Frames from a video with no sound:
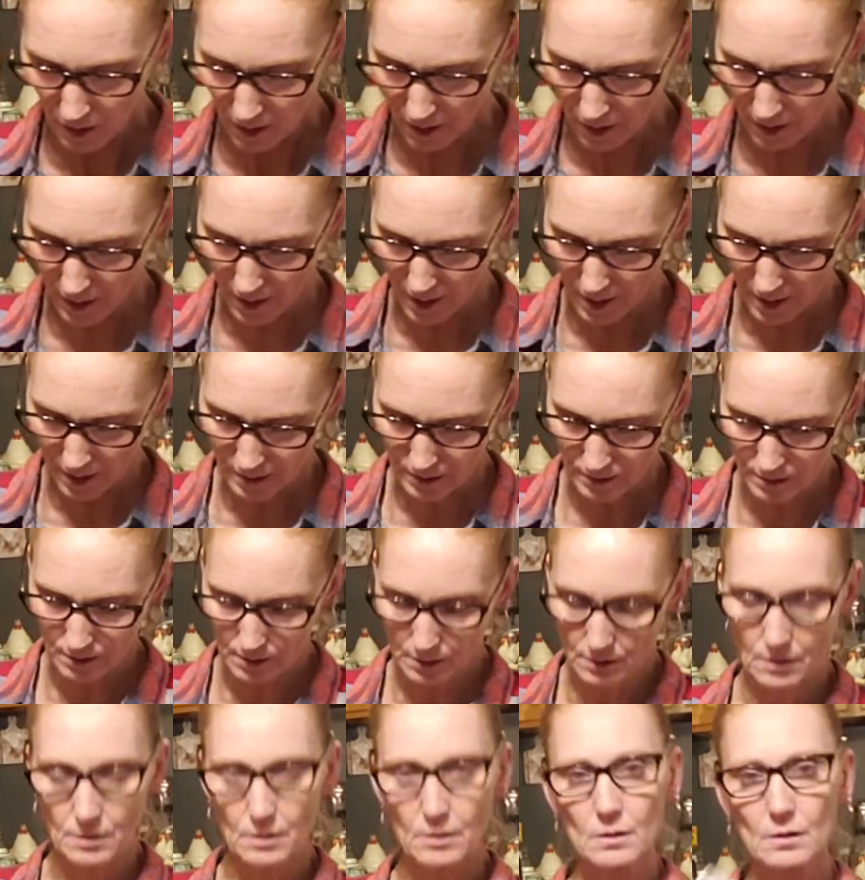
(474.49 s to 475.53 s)
and
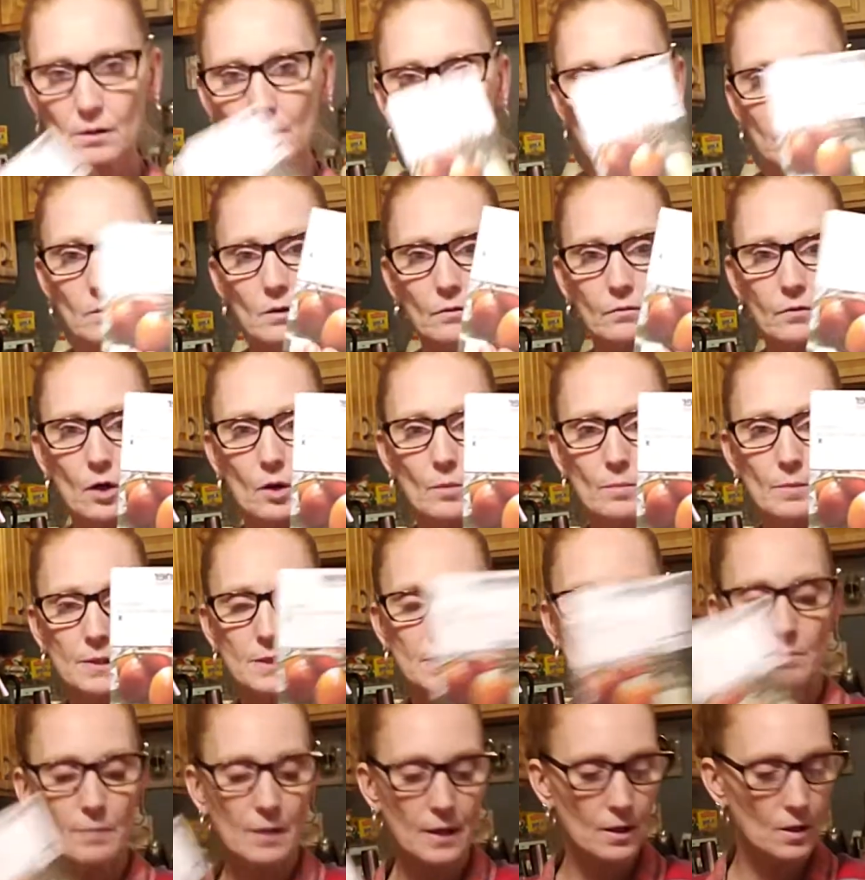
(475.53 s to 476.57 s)
the Roma
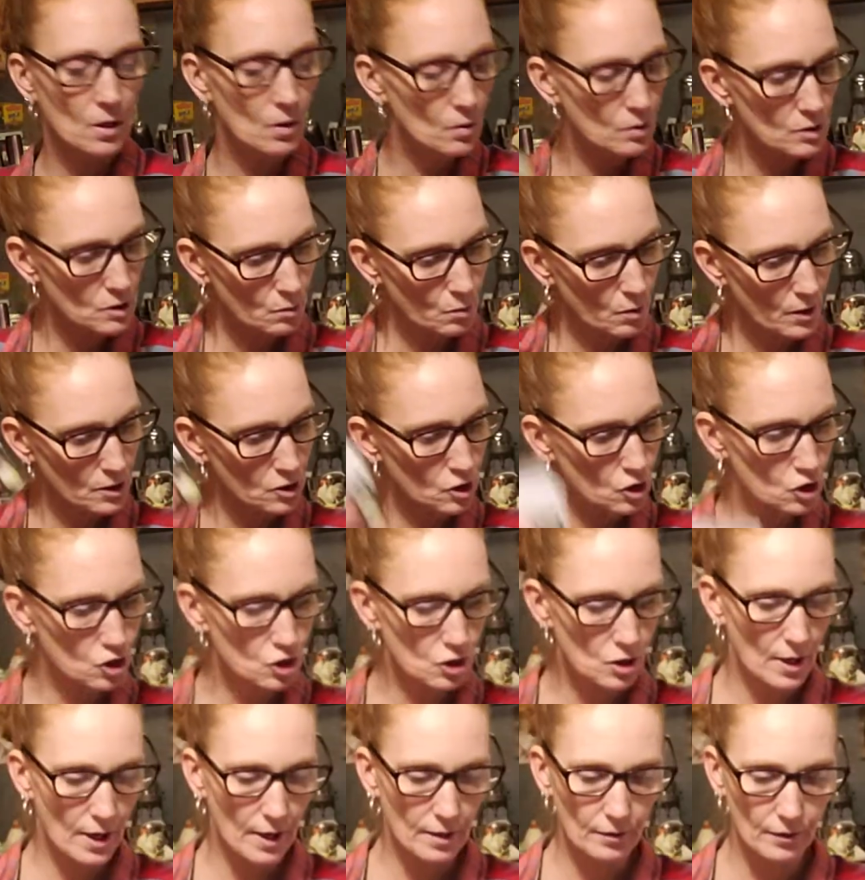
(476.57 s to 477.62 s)
tomatoes,
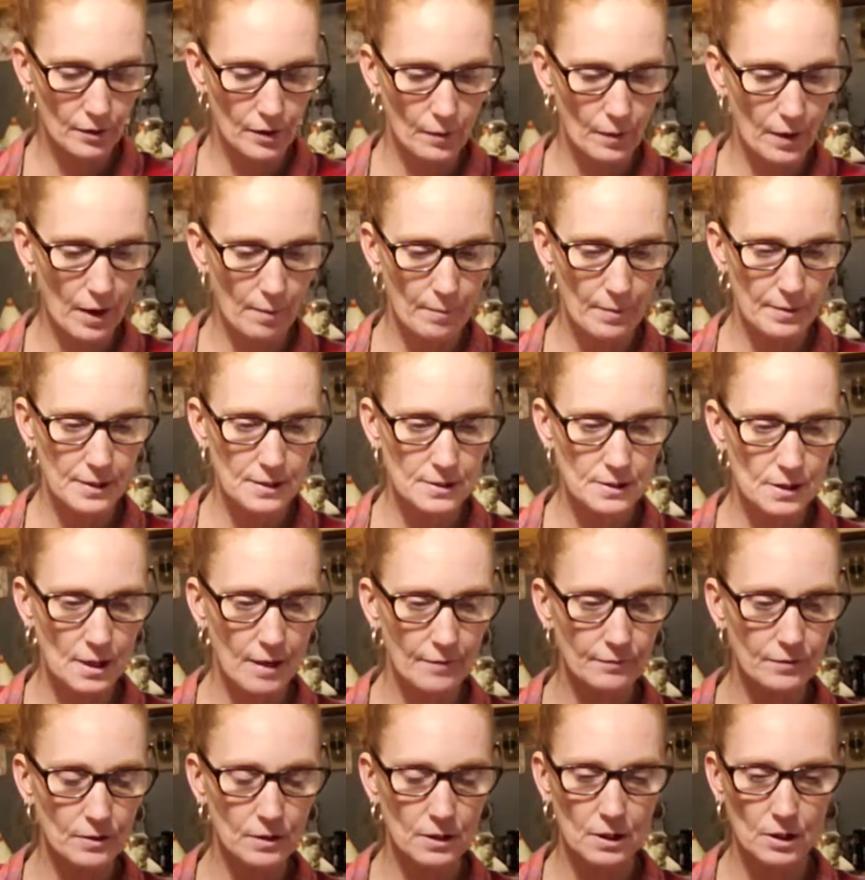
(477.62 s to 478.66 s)
which I don't know how many's
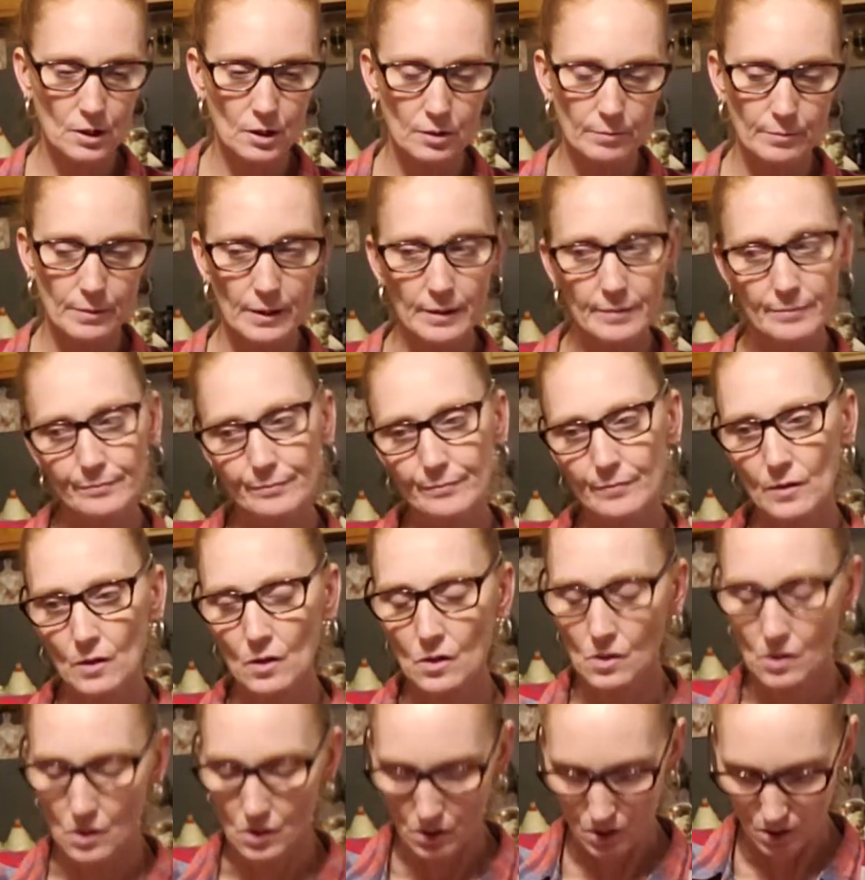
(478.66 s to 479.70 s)
left in here, but
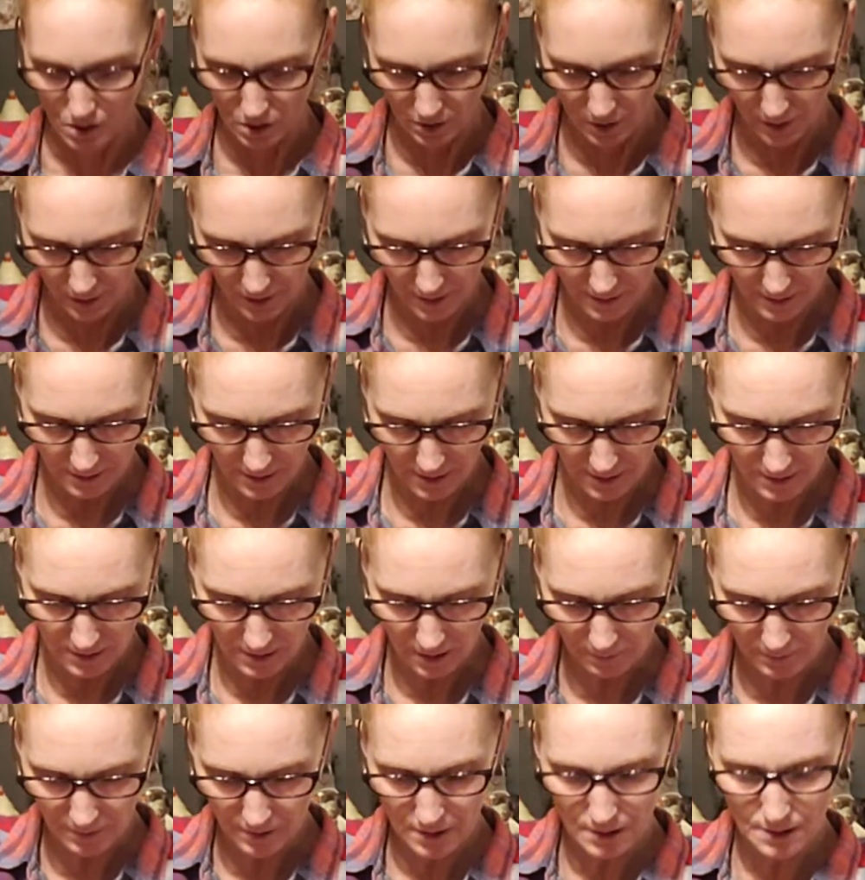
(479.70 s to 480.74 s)
like I said,
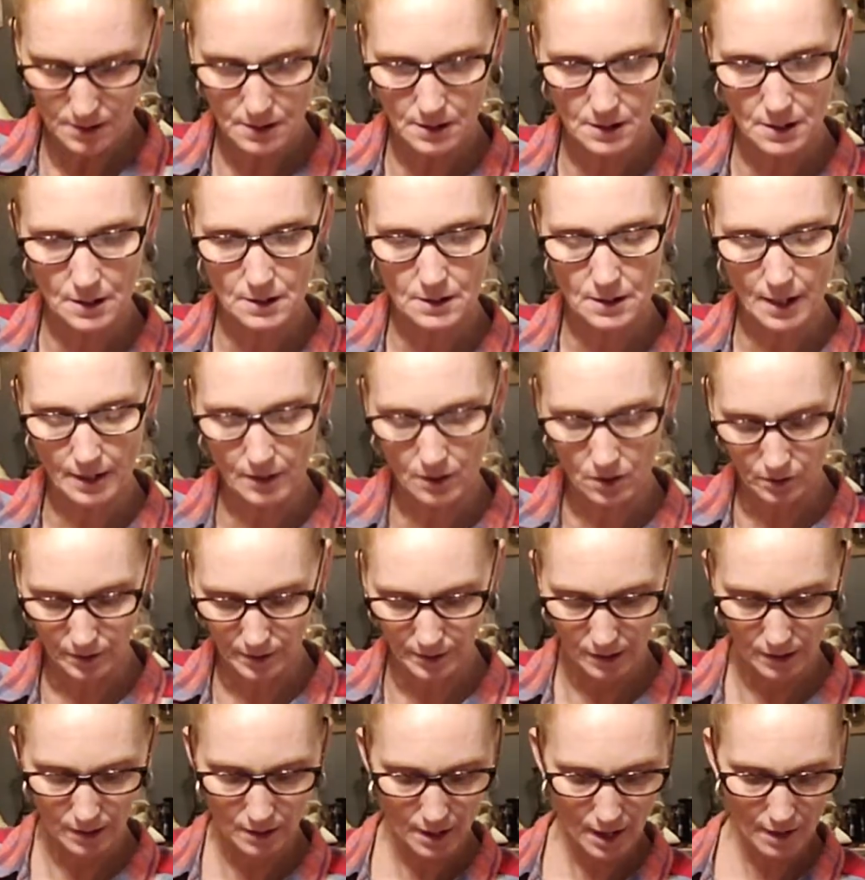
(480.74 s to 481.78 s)
some of these seeds I
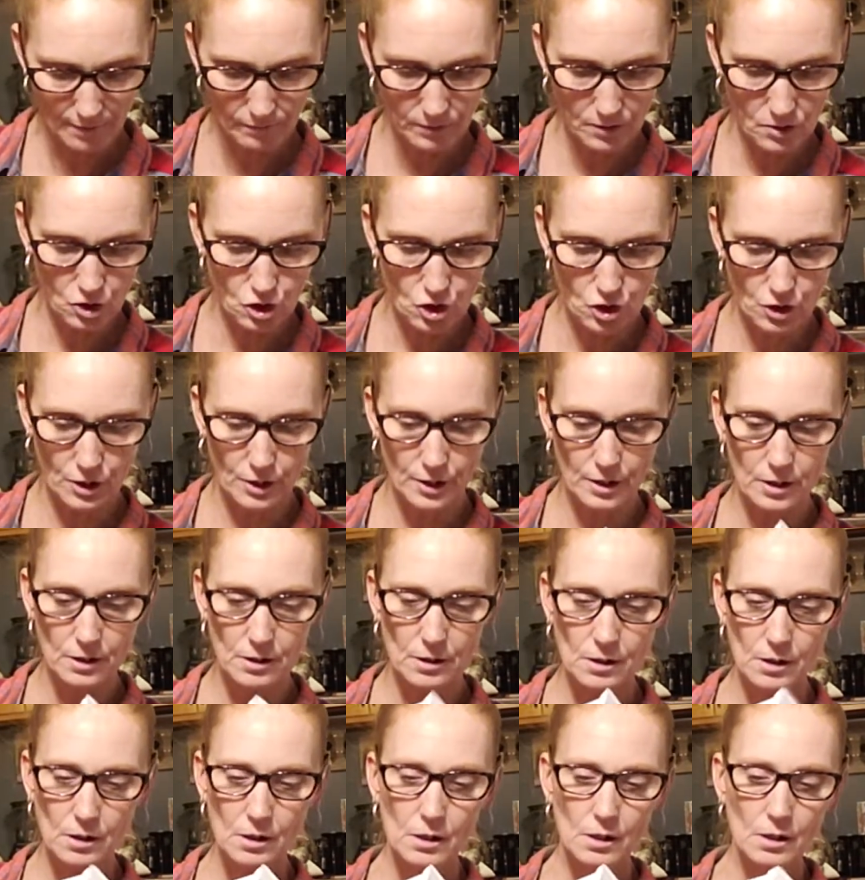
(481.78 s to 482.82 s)
couldn't get this
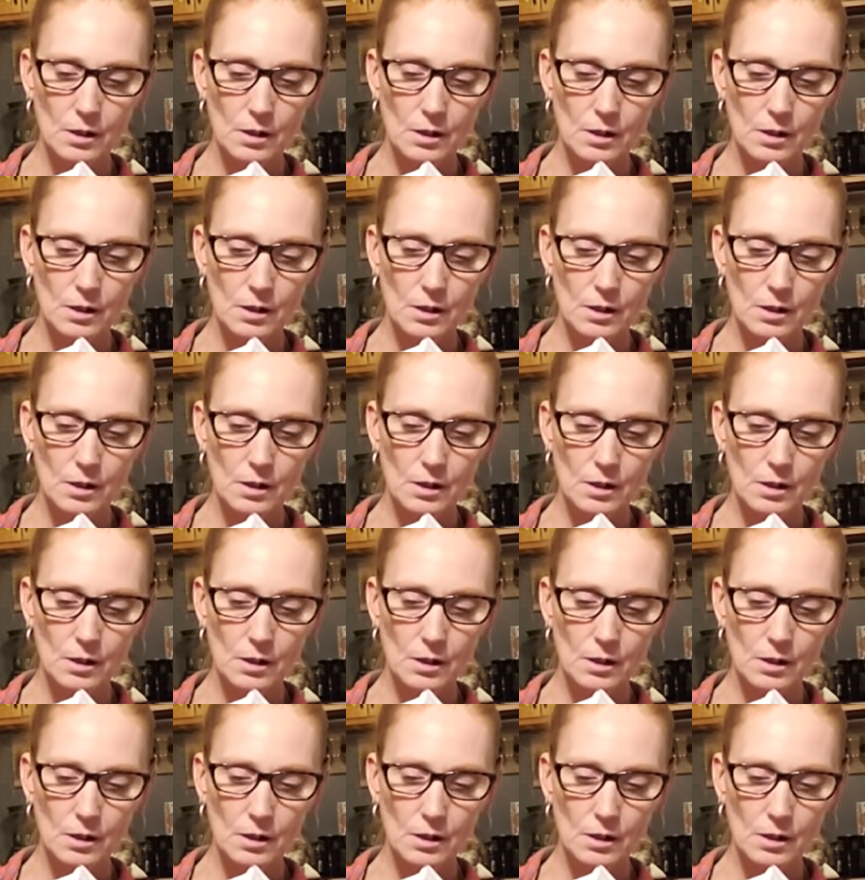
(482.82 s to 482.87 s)
year.